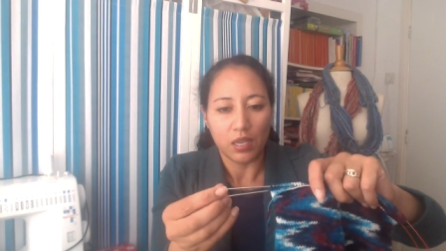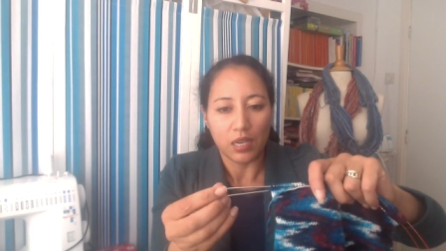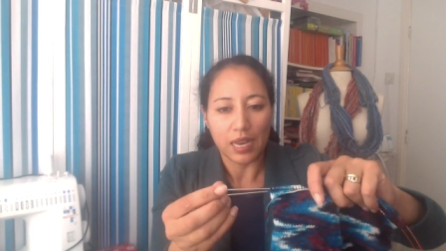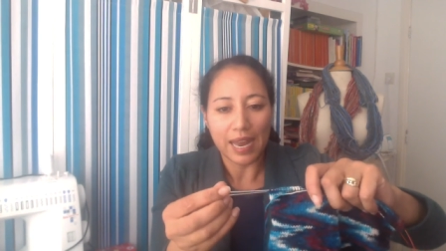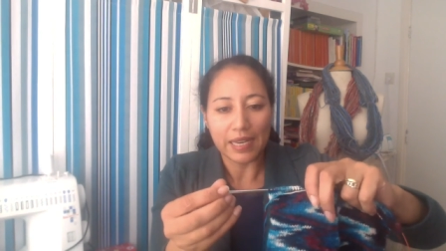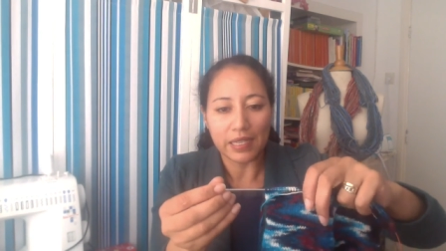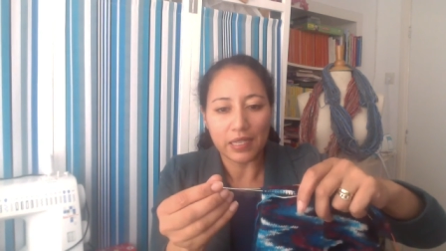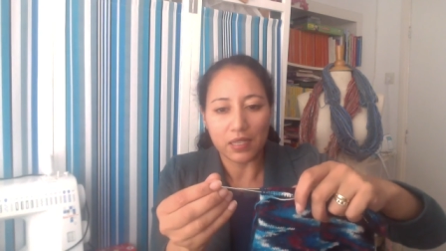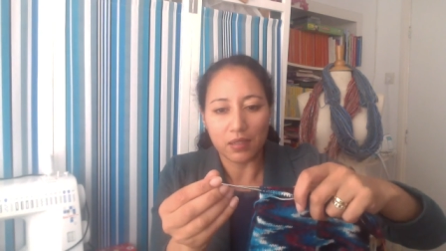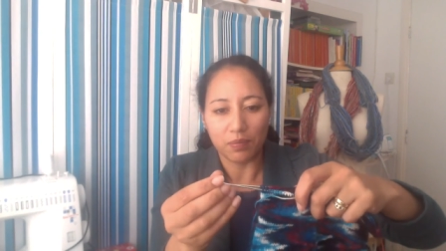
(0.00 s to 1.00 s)

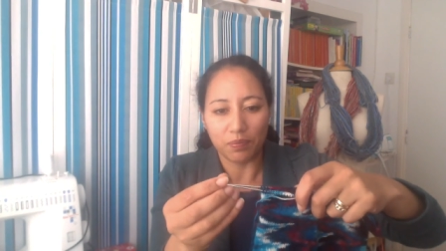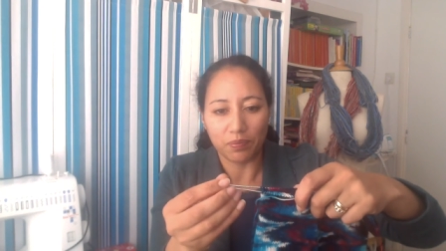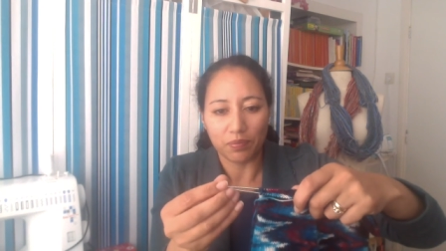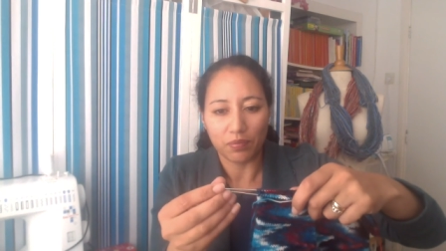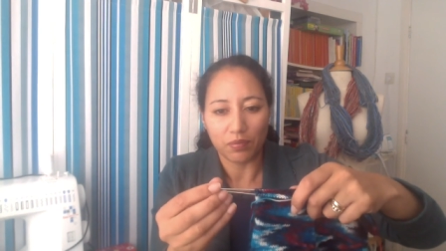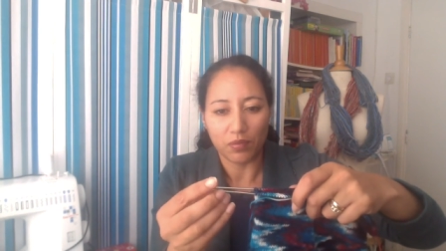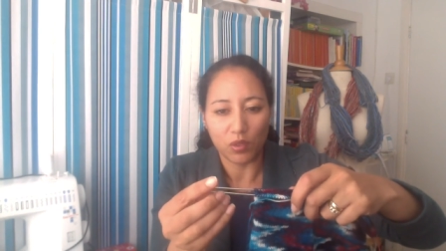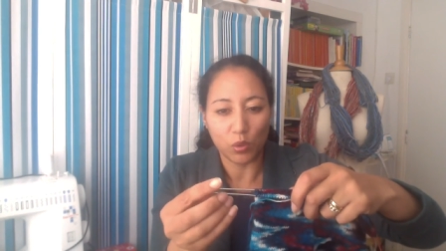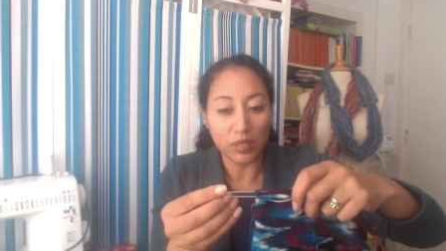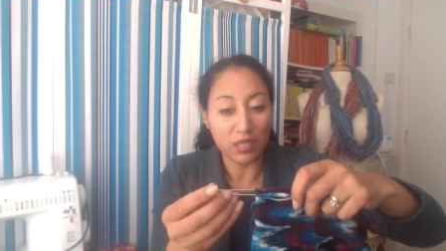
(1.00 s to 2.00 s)
lace
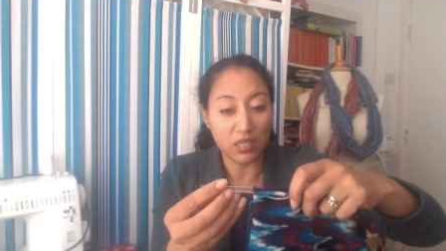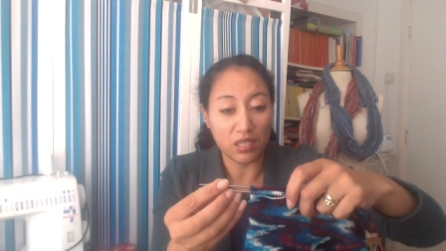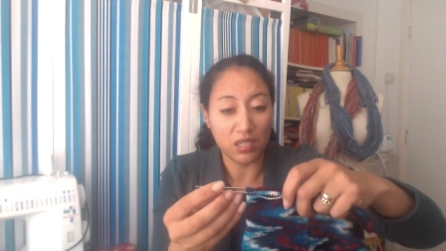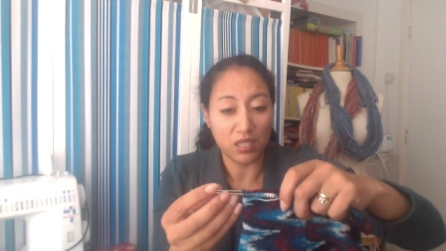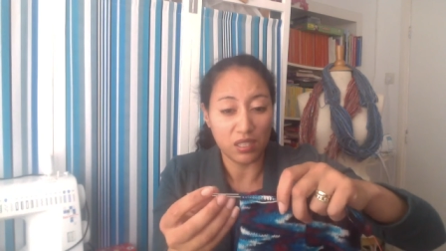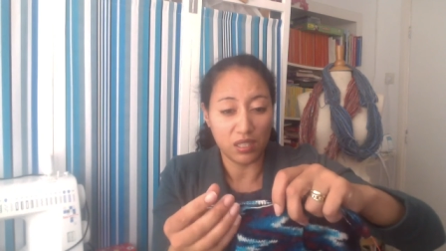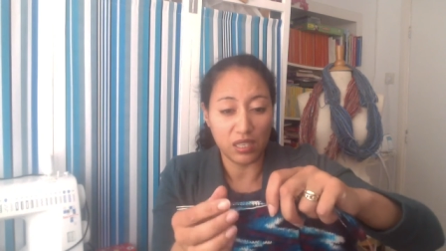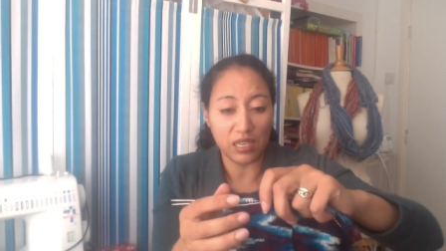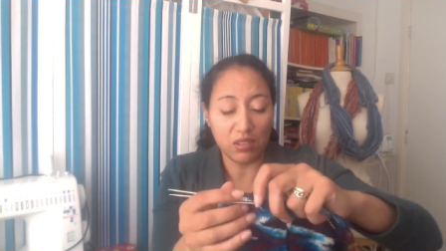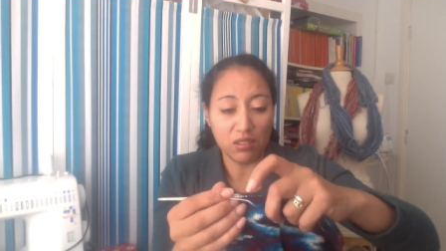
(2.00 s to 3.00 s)
twist
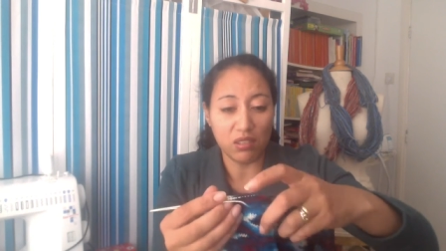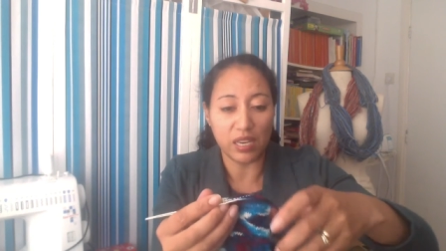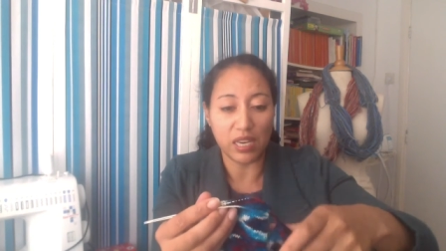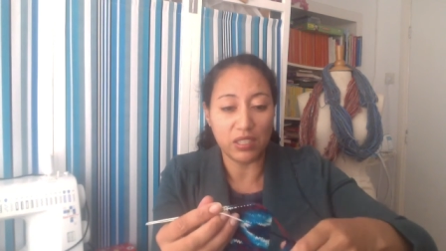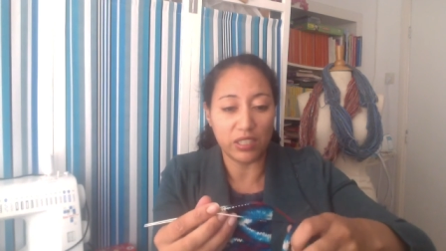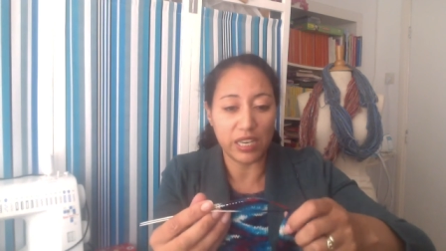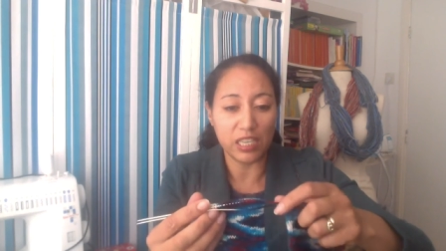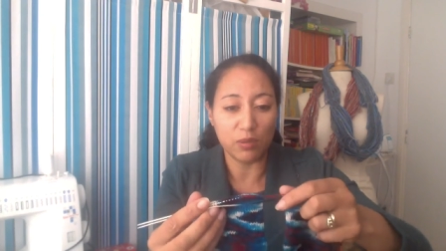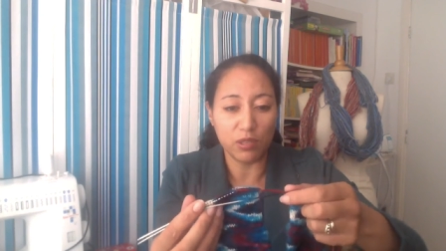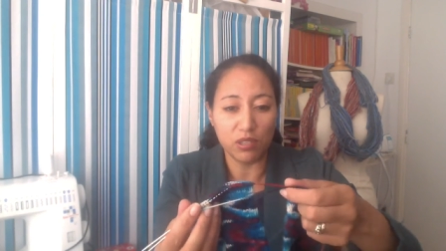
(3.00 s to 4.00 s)
needles,
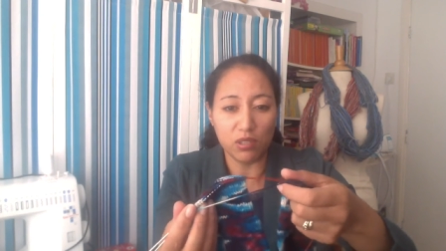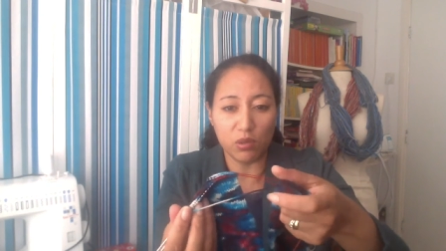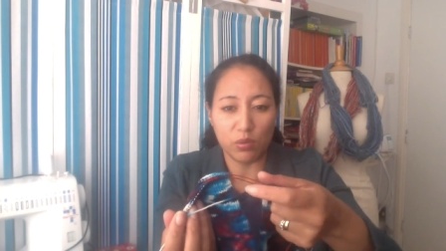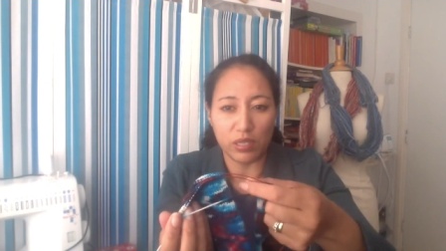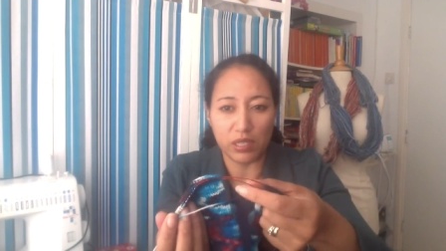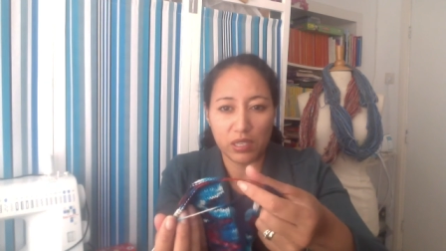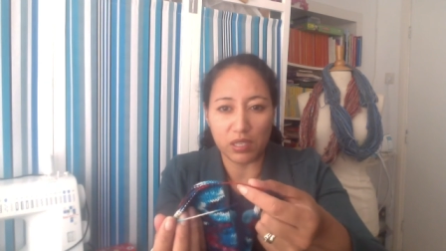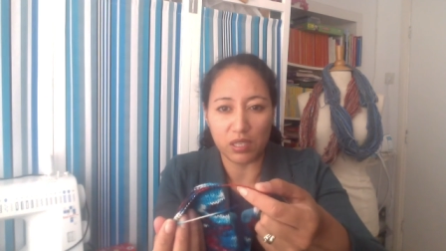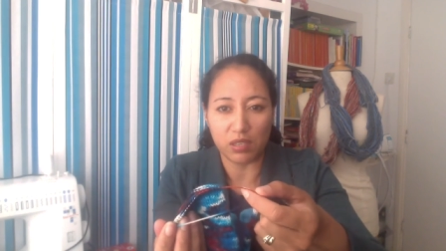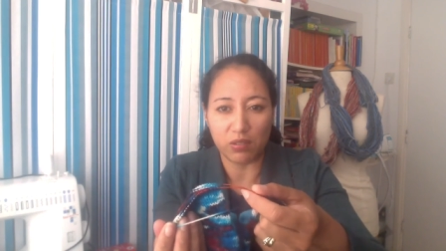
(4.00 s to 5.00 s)
interchangeables, with
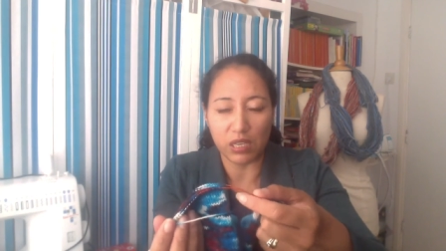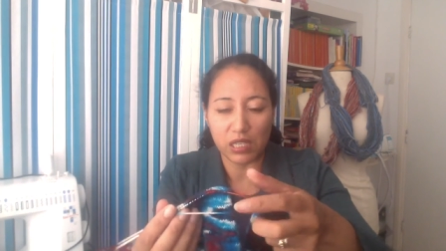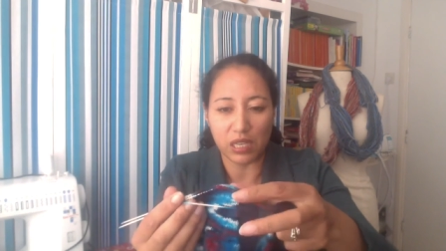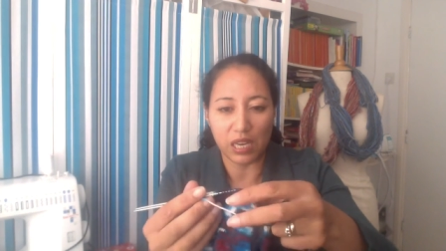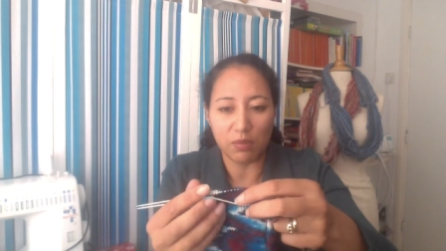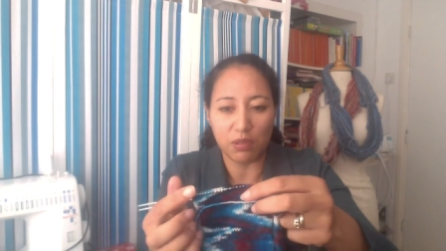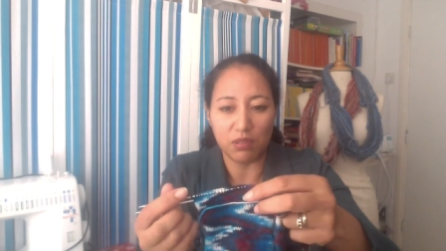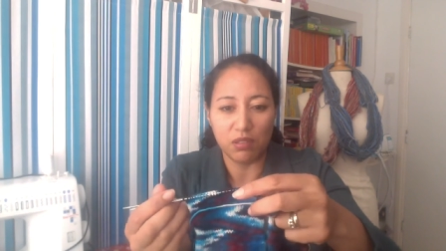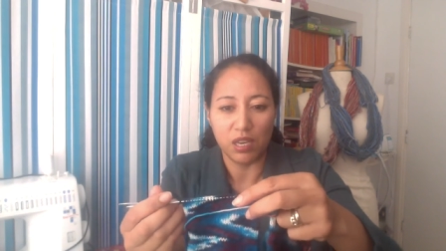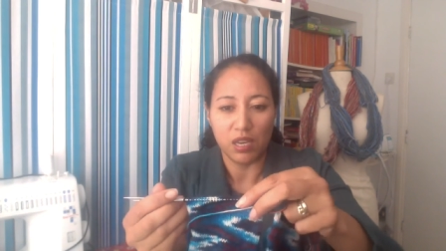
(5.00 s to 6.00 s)
this red
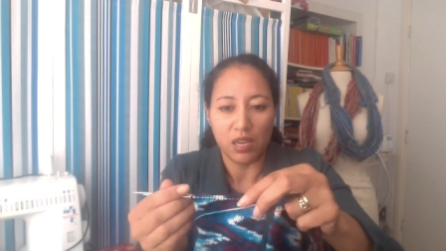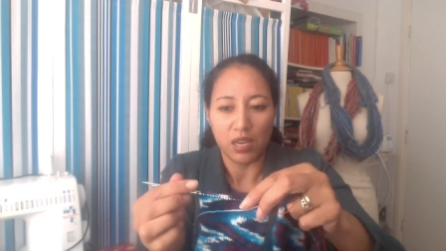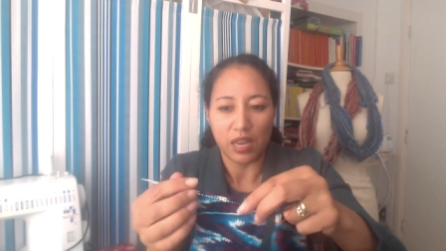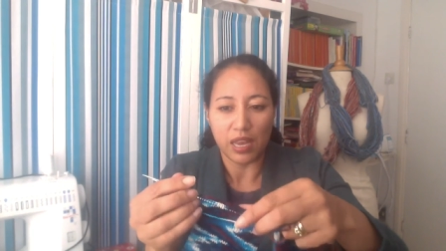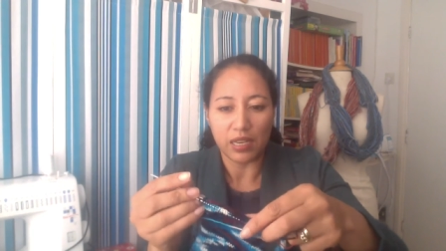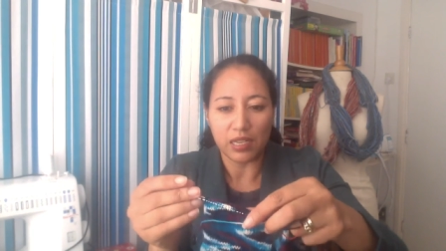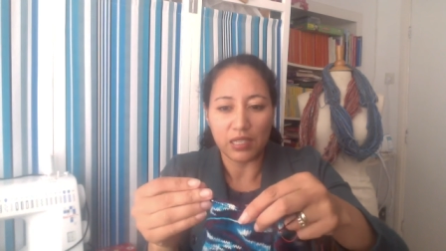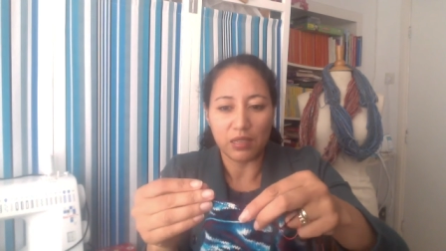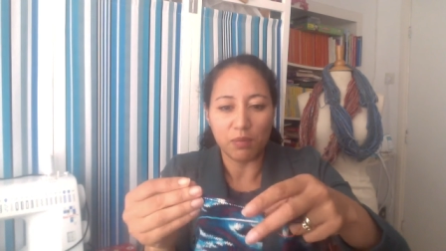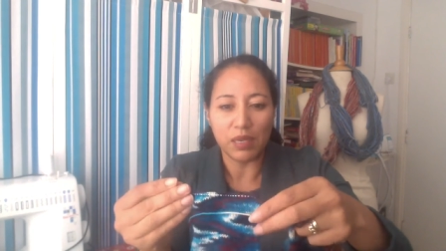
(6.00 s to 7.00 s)
cable, and
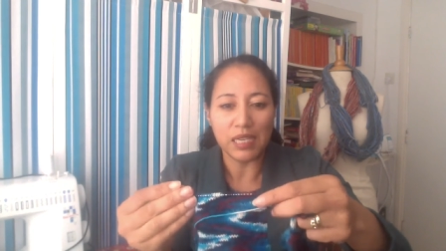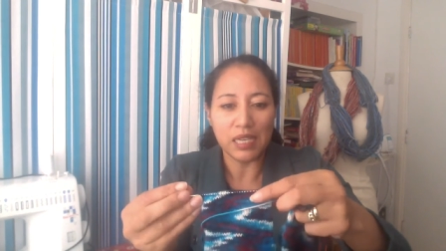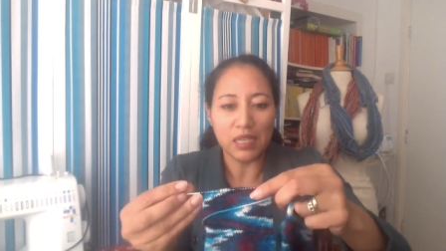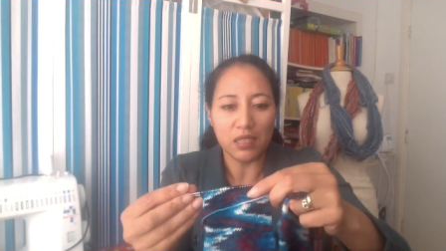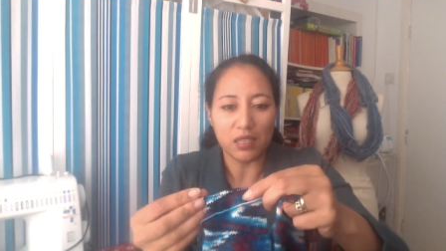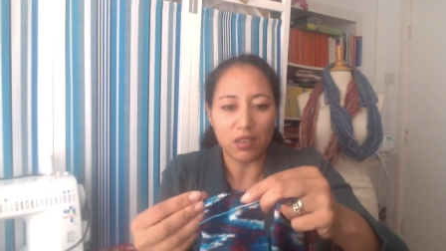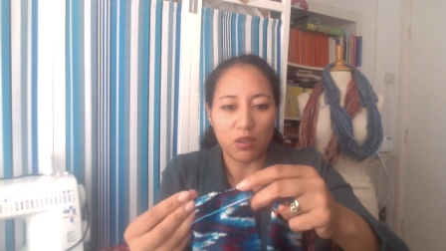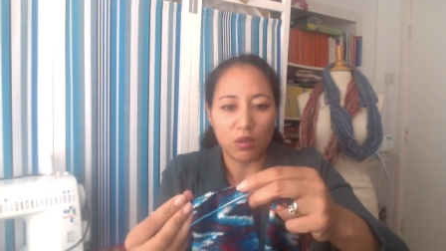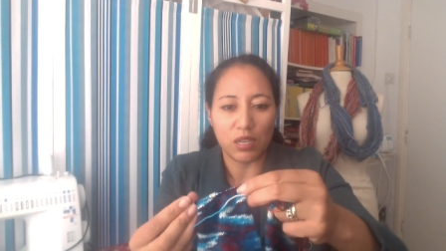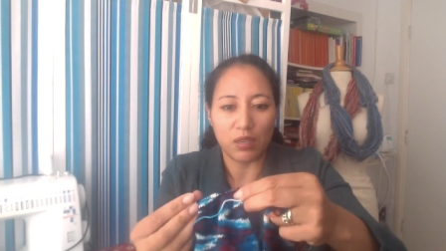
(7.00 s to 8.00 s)
it's the mini,
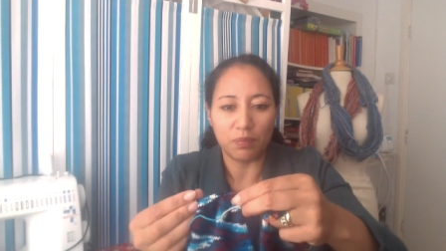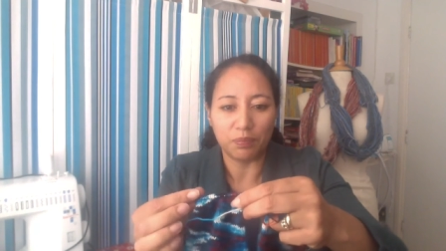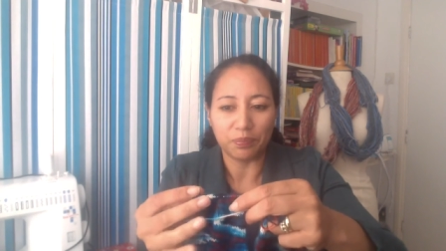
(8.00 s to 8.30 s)
so